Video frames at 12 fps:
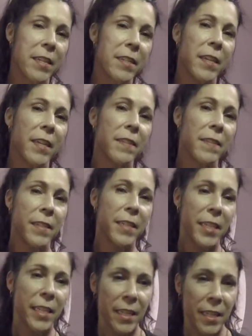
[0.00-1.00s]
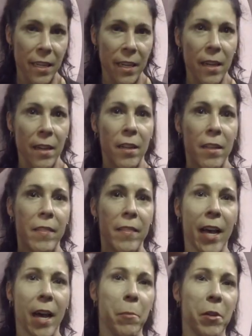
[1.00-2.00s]
intensity
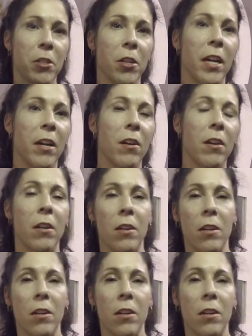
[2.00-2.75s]
that much higher.